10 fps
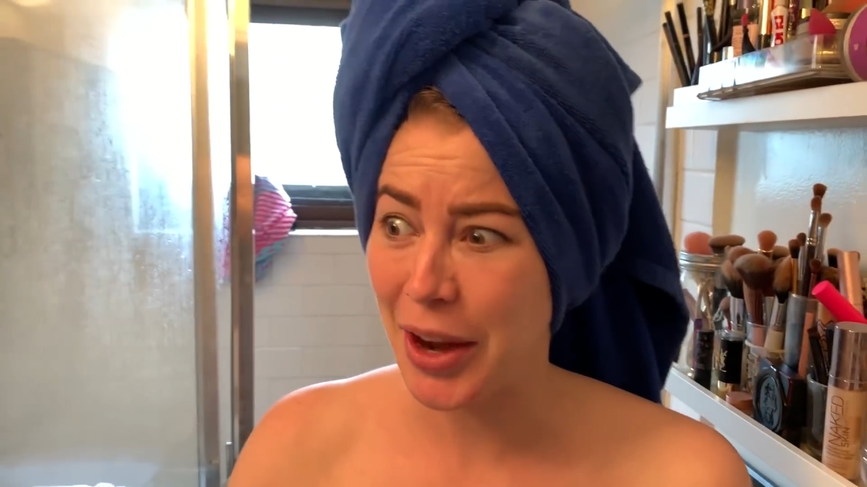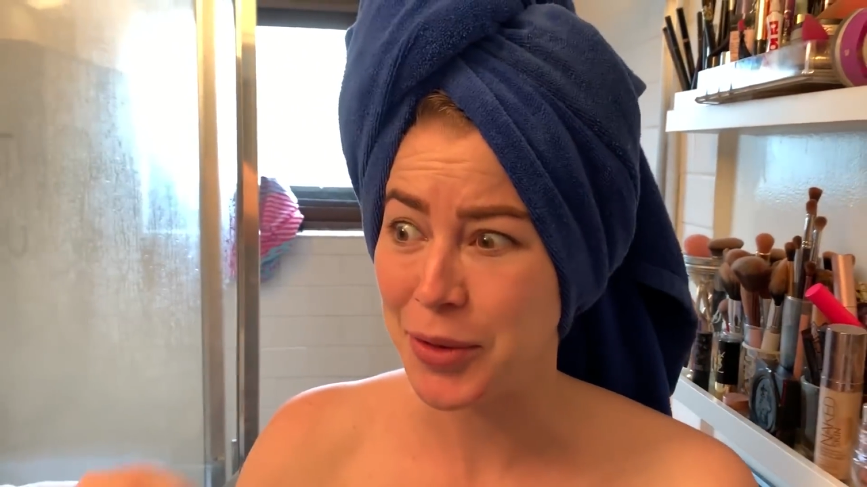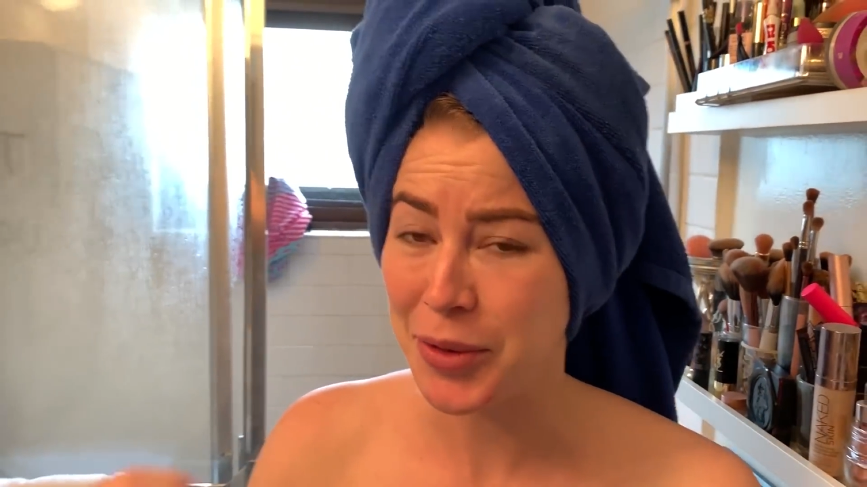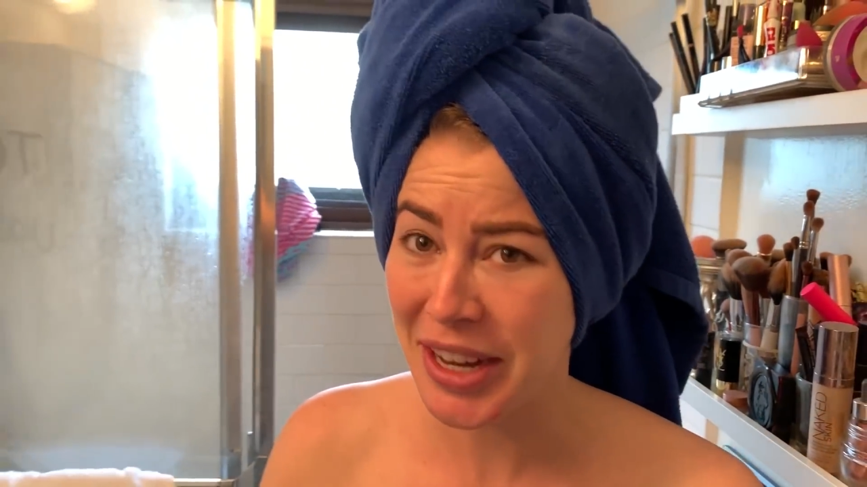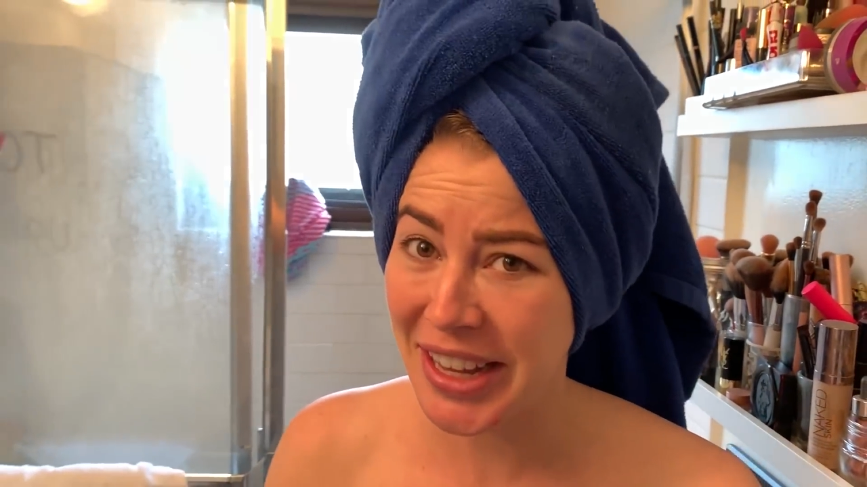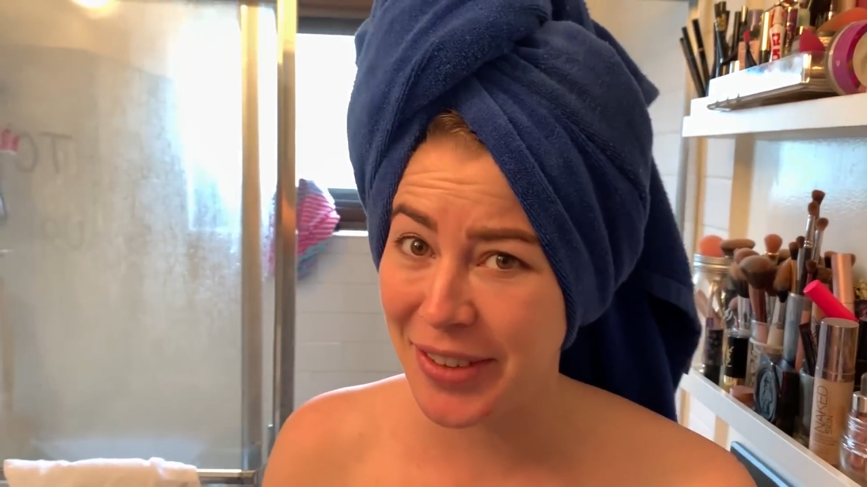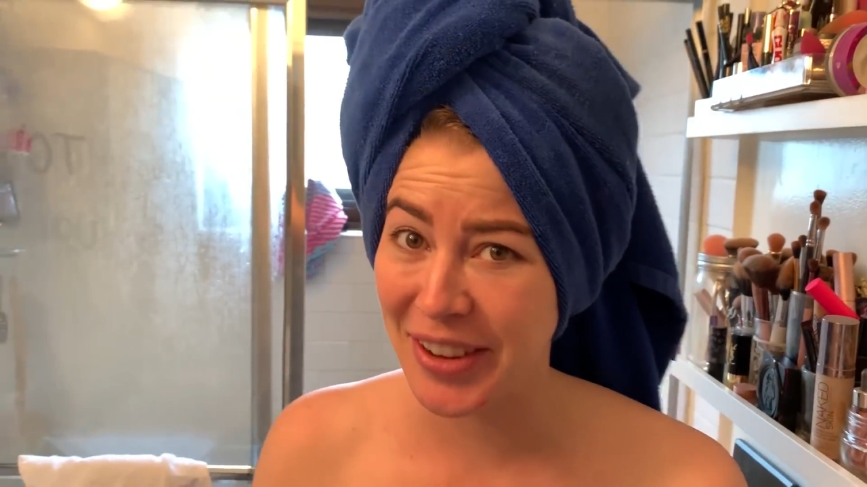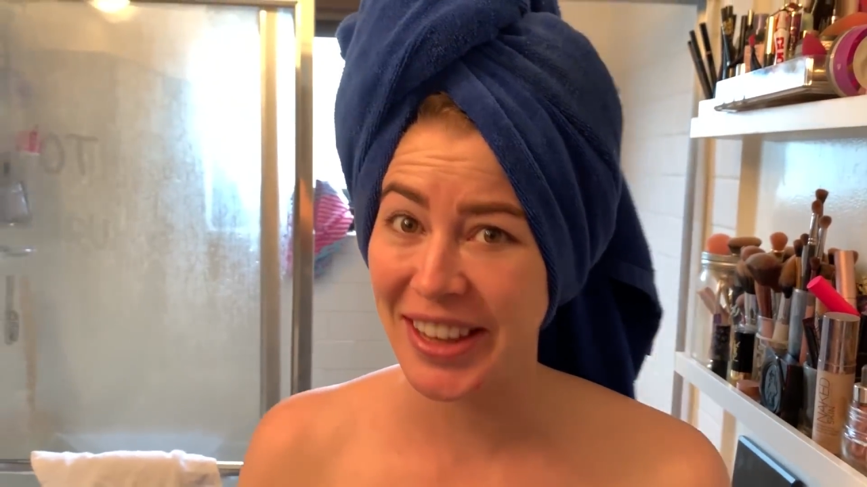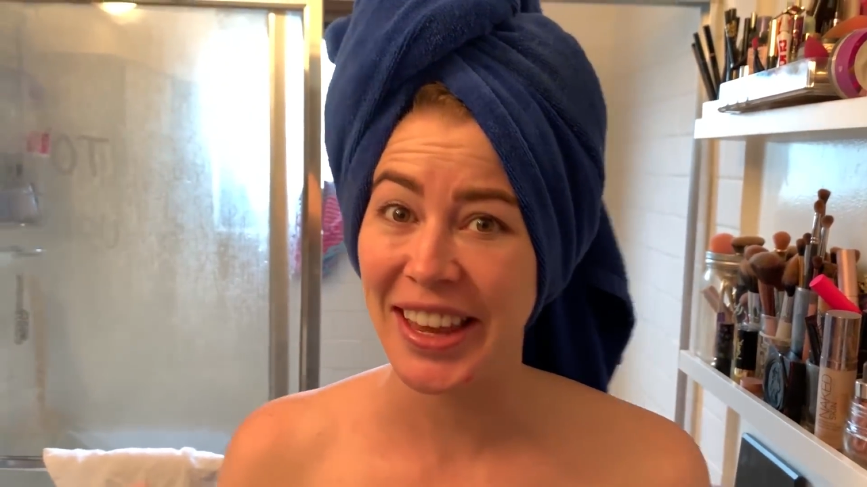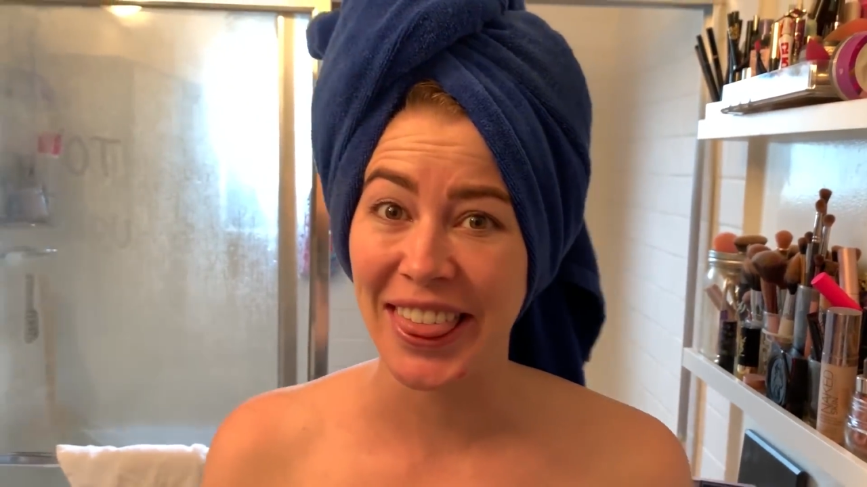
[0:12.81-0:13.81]
got really,
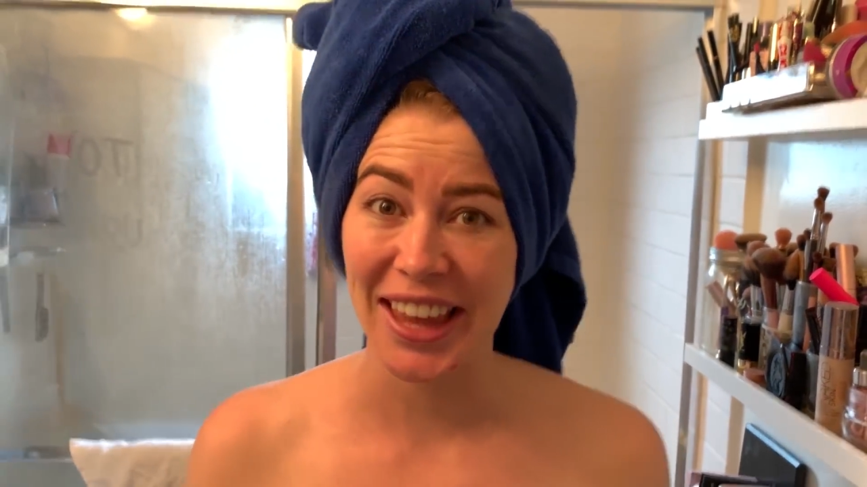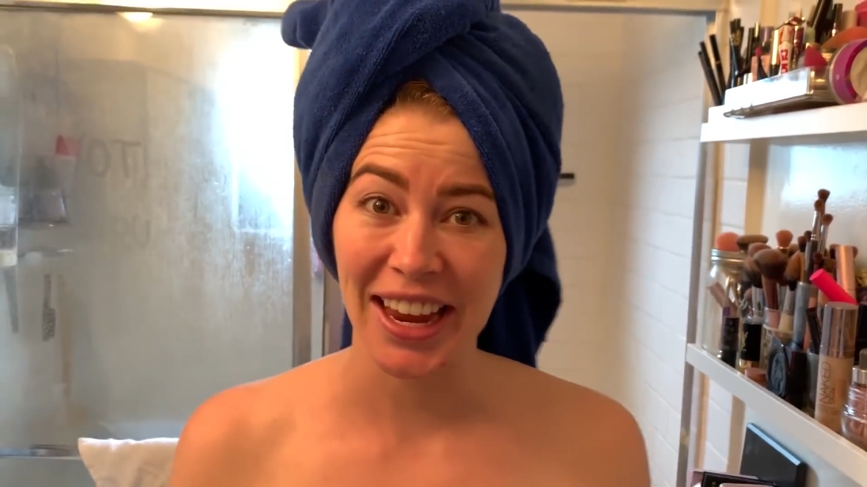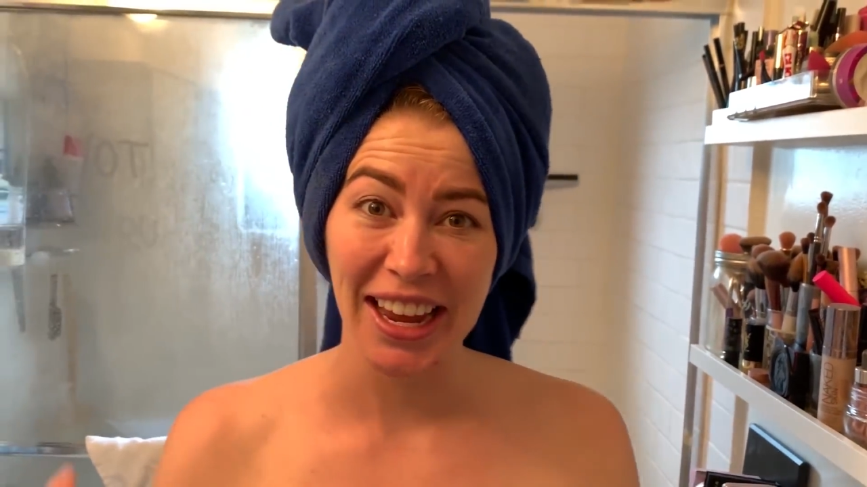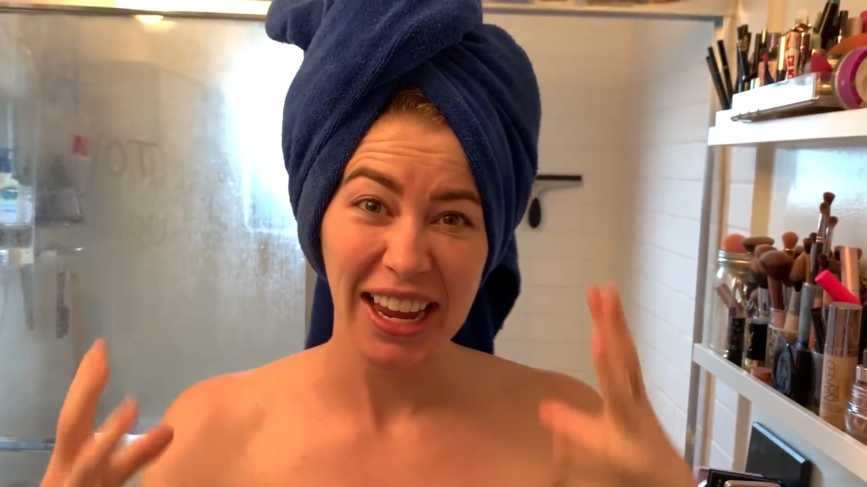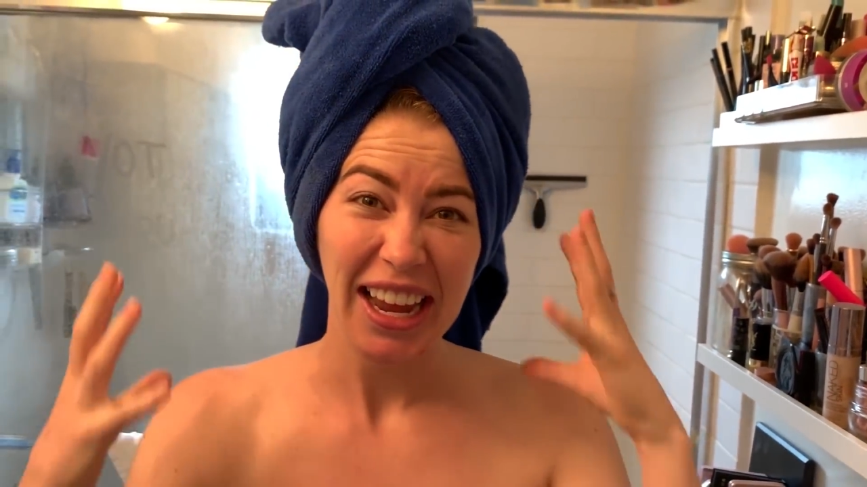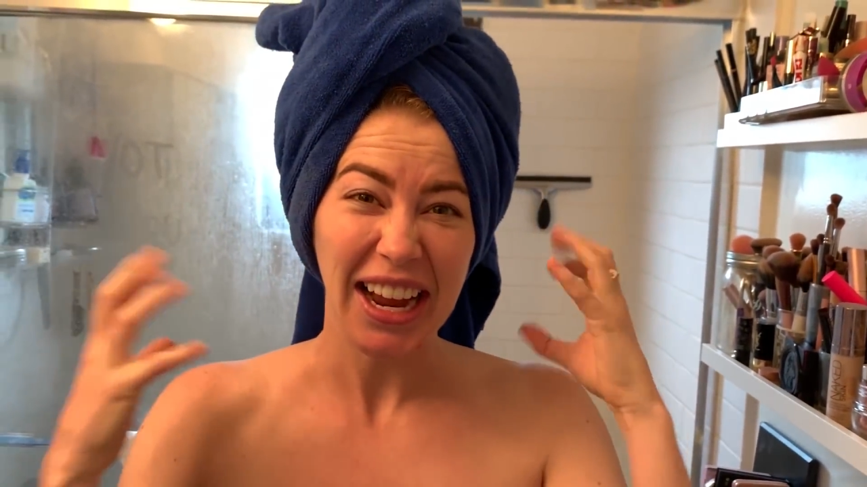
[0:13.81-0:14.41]
really thick,